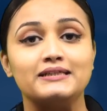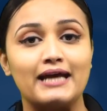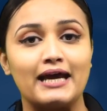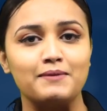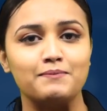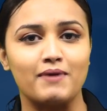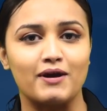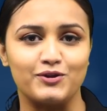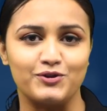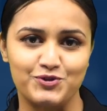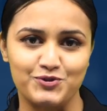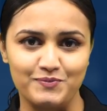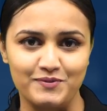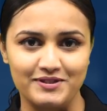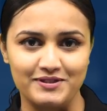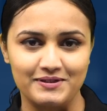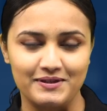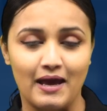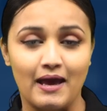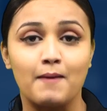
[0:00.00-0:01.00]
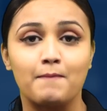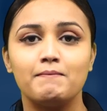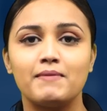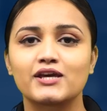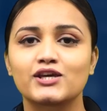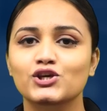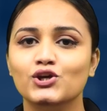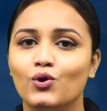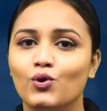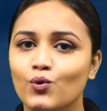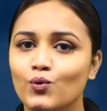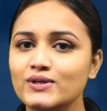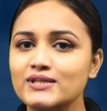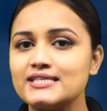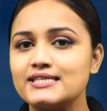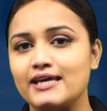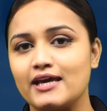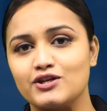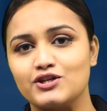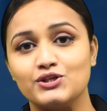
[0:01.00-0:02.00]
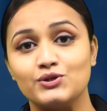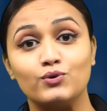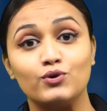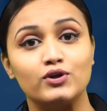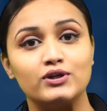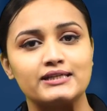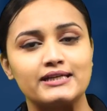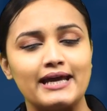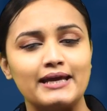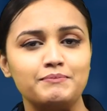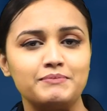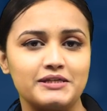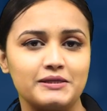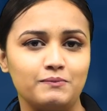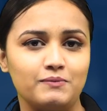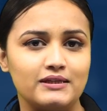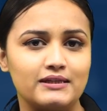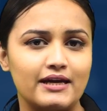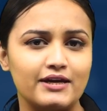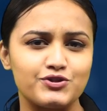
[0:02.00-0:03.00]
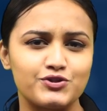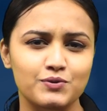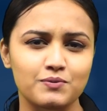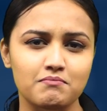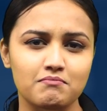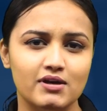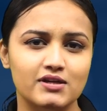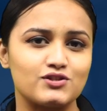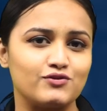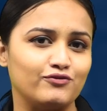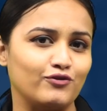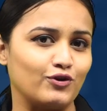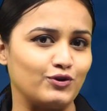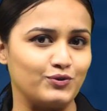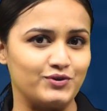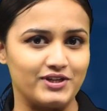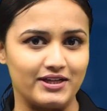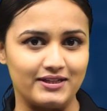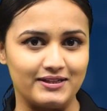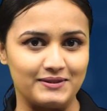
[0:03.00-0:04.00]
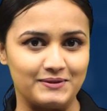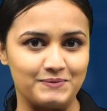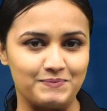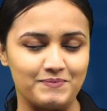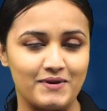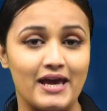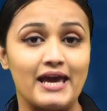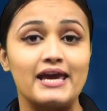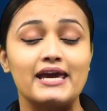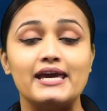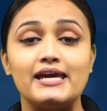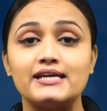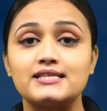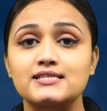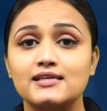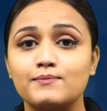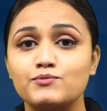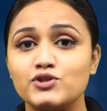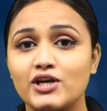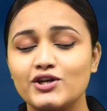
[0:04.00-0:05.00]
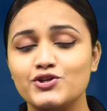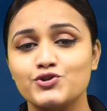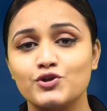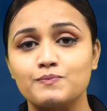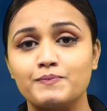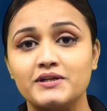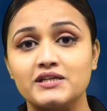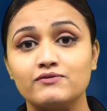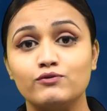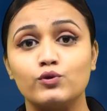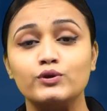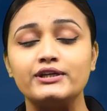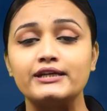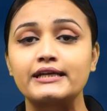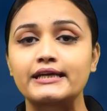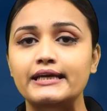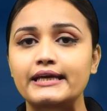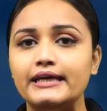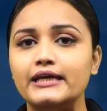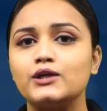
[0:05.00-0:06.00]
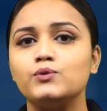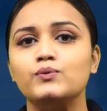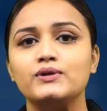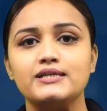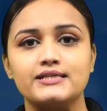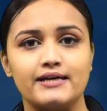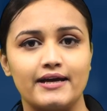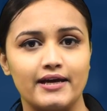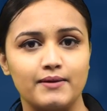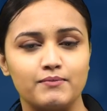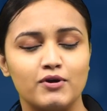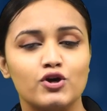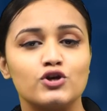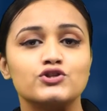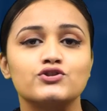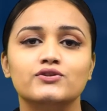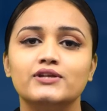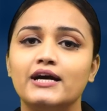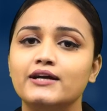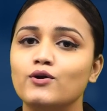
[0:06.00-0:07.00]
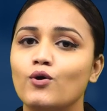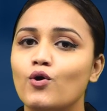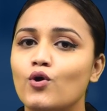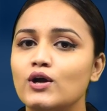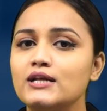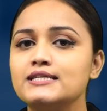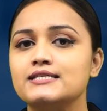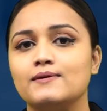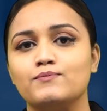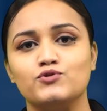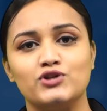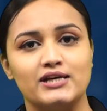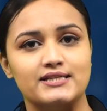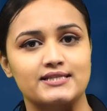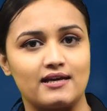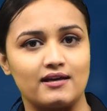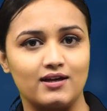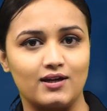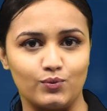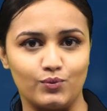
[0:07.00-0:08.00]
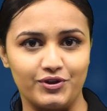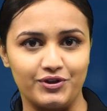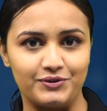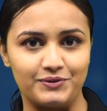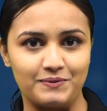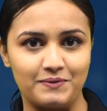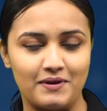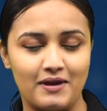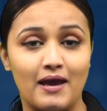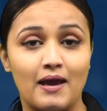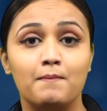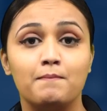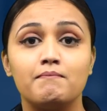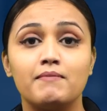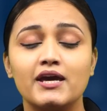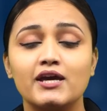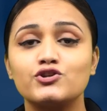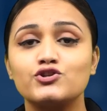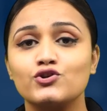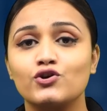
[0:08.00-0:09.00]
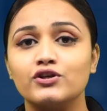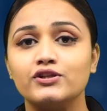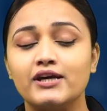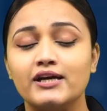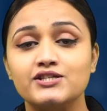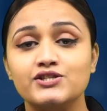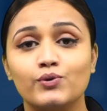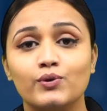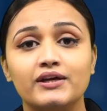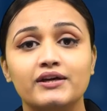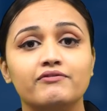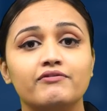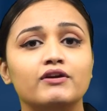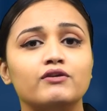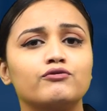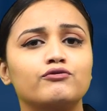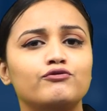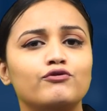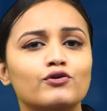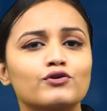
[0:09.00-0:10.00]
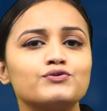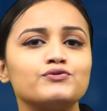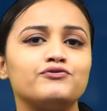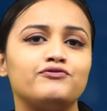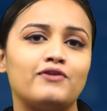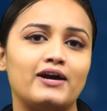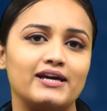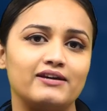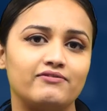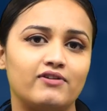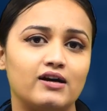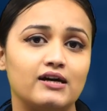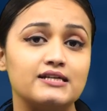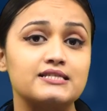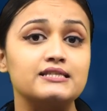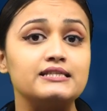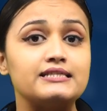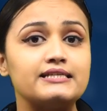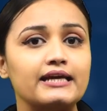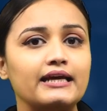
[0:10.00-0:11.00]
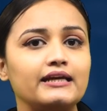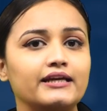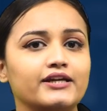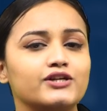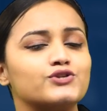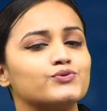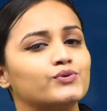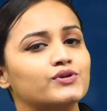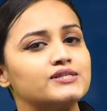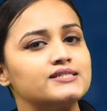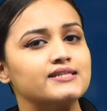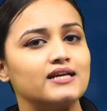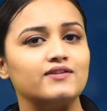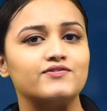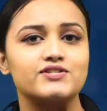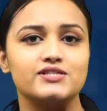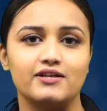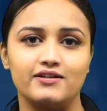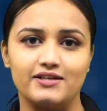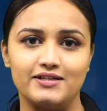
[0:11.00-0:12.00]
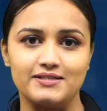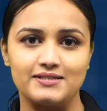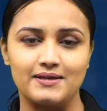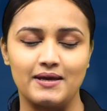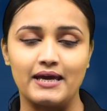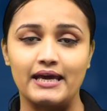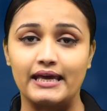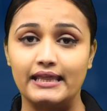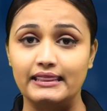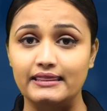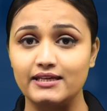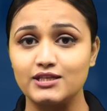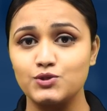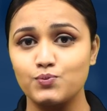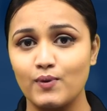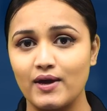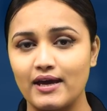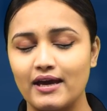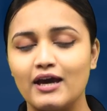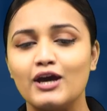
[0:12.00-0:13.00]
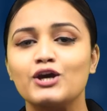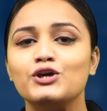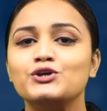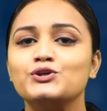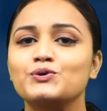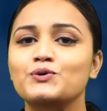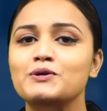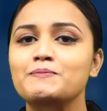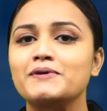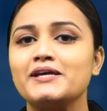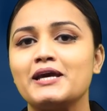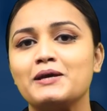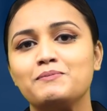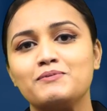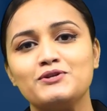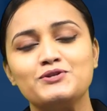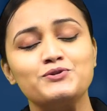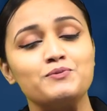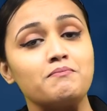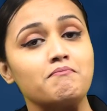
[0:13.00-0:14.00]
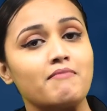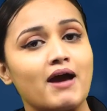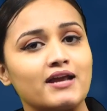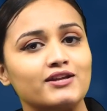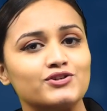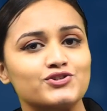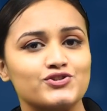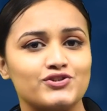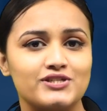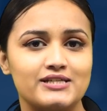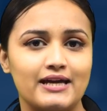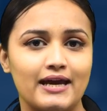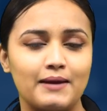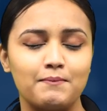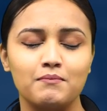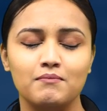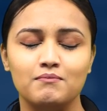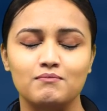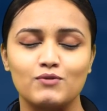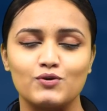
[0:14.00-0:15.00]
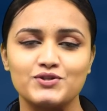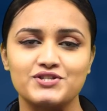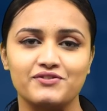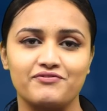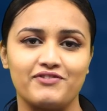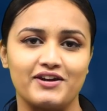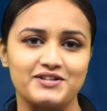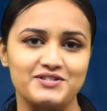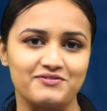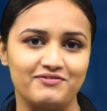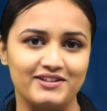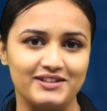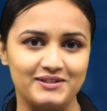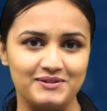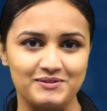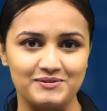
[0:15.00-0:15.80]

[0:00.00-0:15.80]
Time management. Make your own schedule or timetable that you must follow daily. Each subject should be given equal time so that all subjects are covered. Make sure that you're giving 4 to 5 hours daily to your self-studies. In this way, you'll be able to manage your time most effectively.